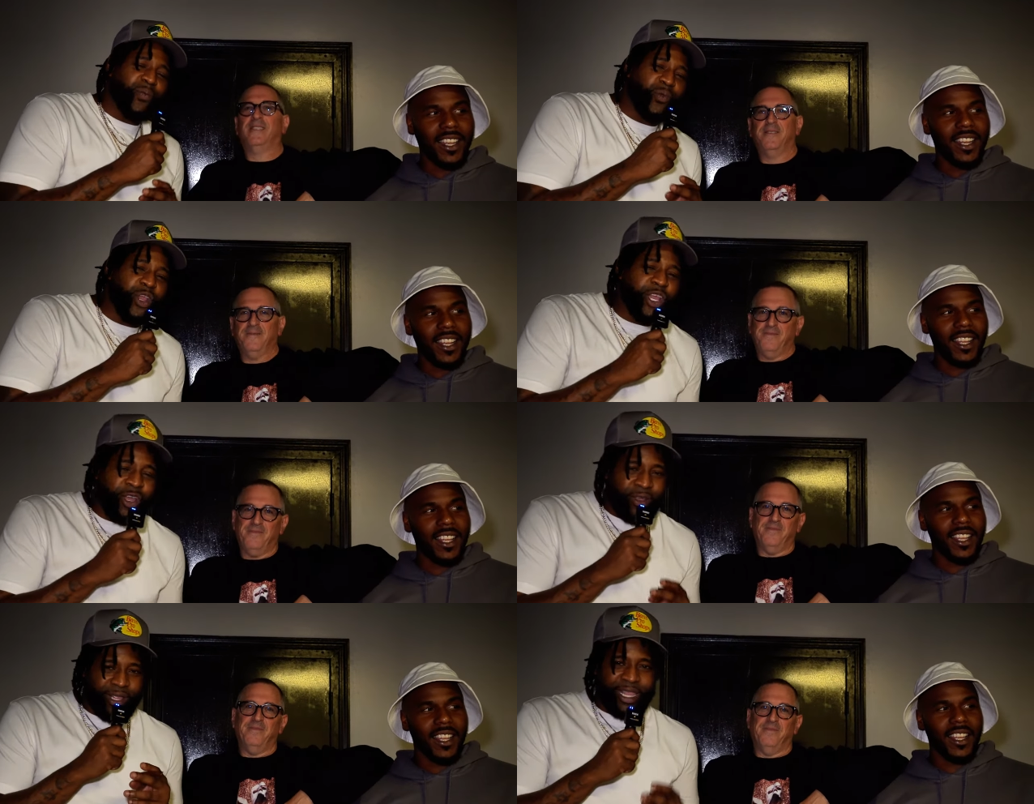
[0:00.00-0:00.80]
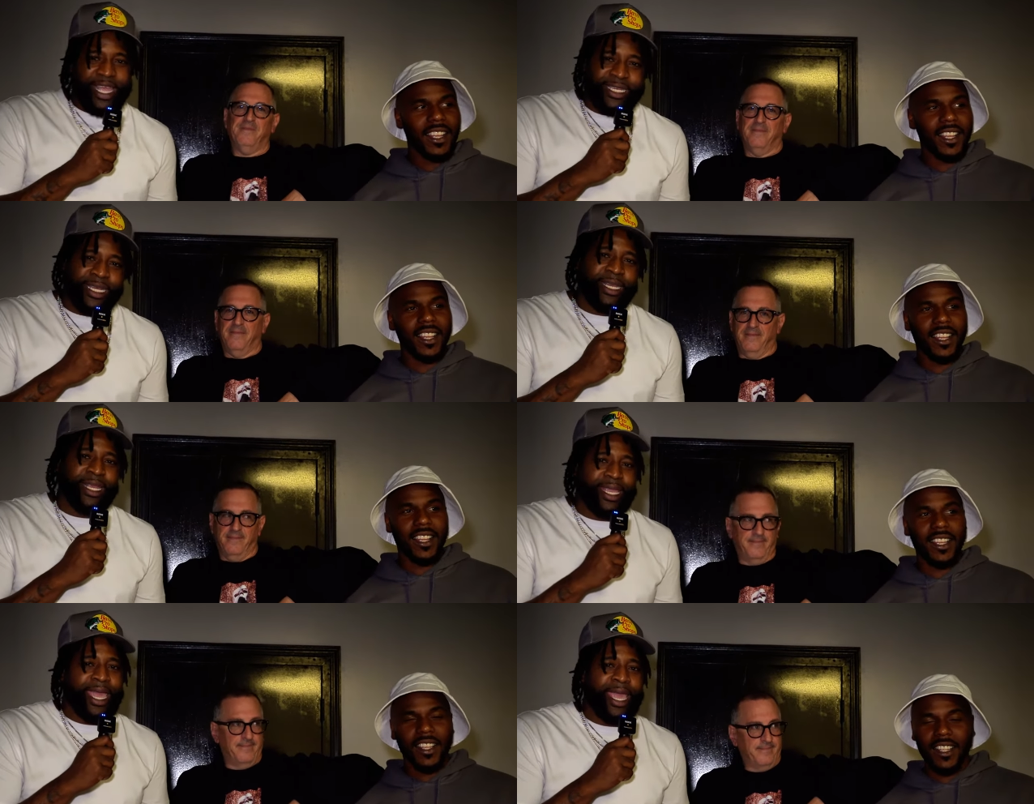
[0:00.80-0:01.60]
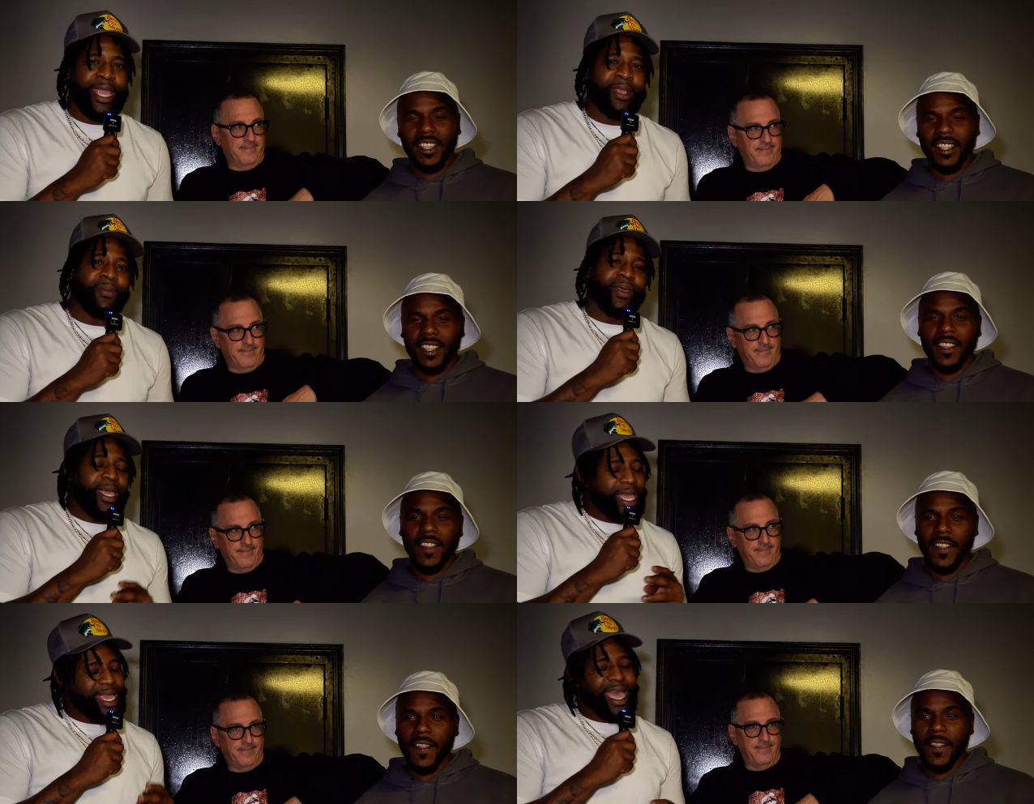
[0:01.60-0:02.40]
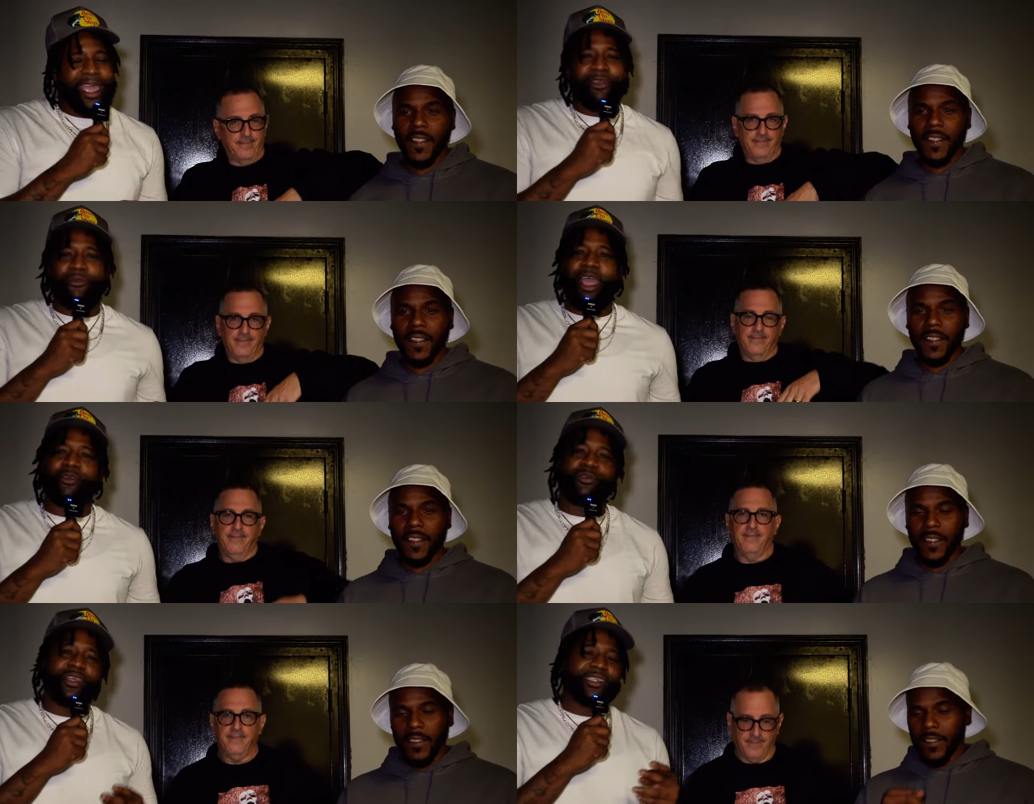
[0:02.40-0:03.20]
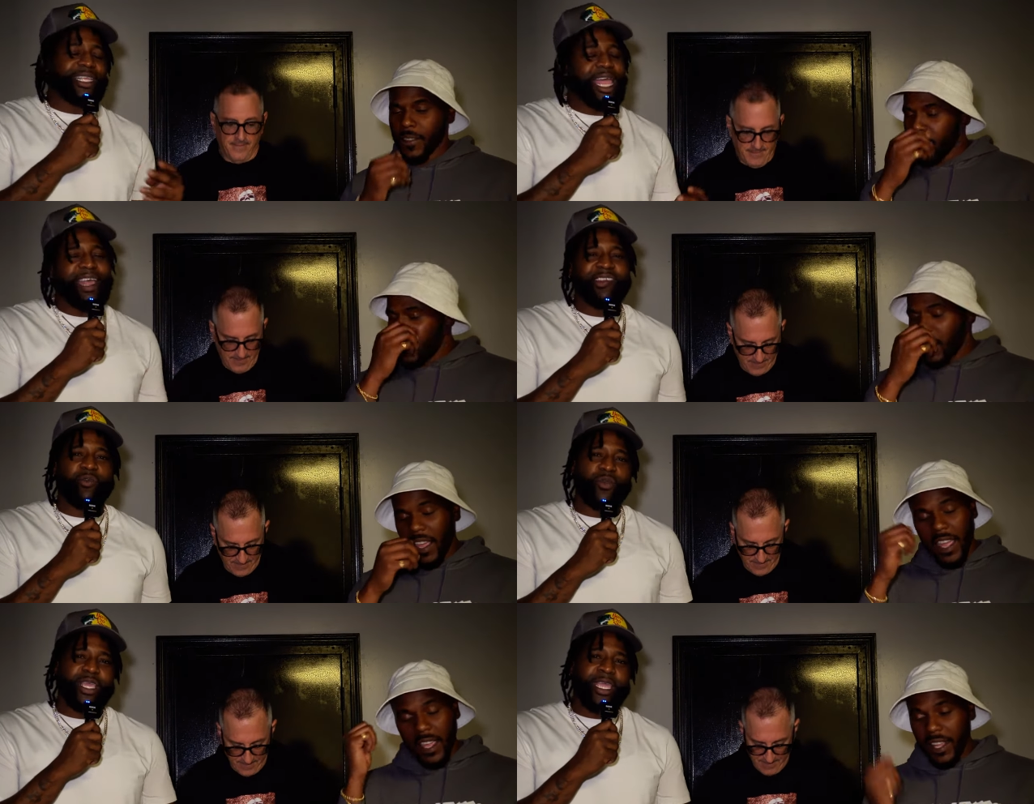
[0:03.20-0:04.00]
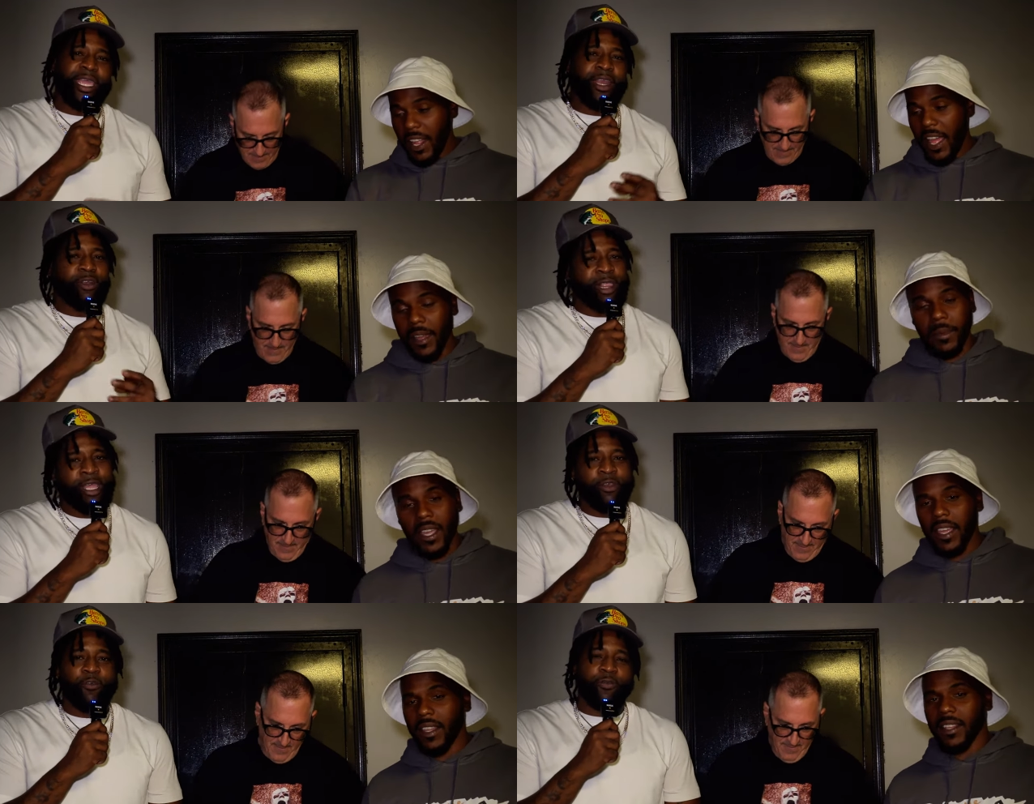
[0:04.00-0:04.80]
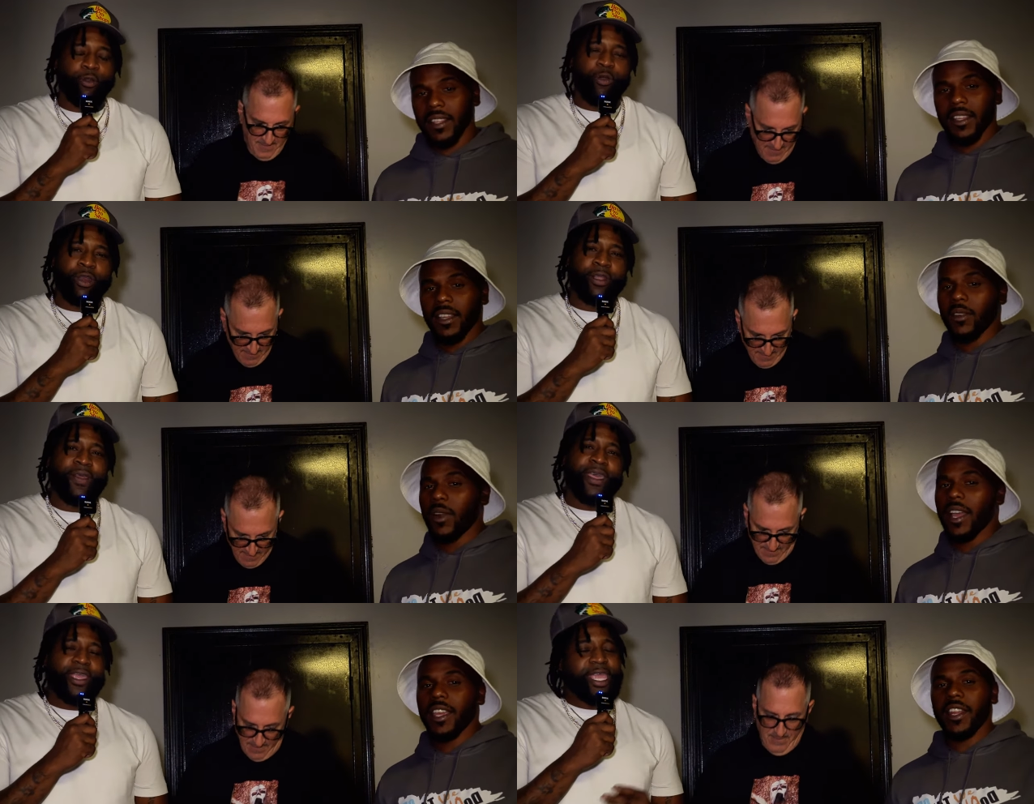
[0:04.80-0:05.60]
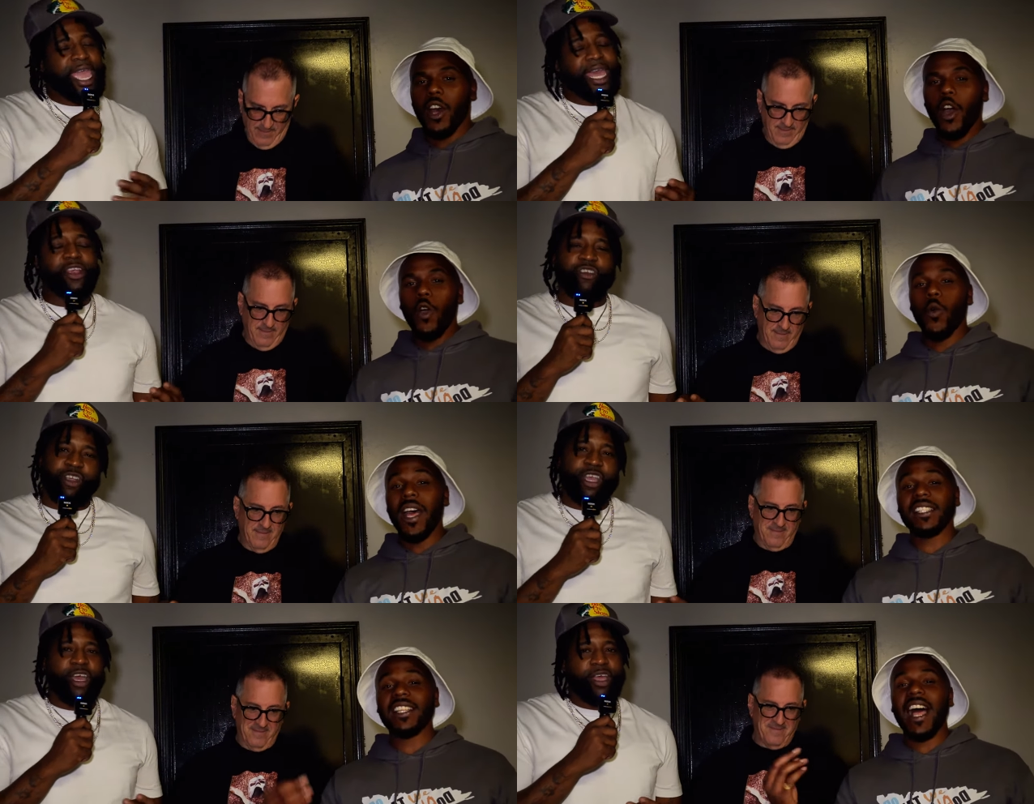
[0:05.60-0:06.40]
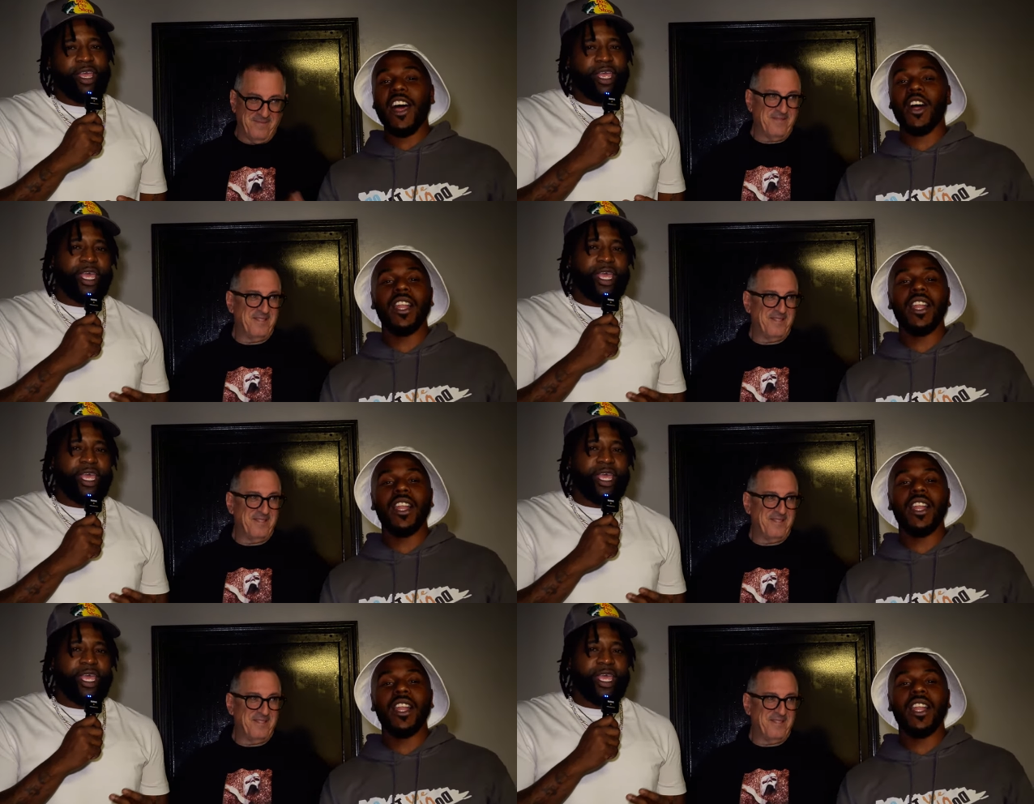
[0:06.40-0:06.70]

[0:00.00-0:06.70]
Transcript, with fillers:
Speaker 1: Real legend in the game. He out here rocking with us. Classic weekend, Orlando, Florida. He had the crib.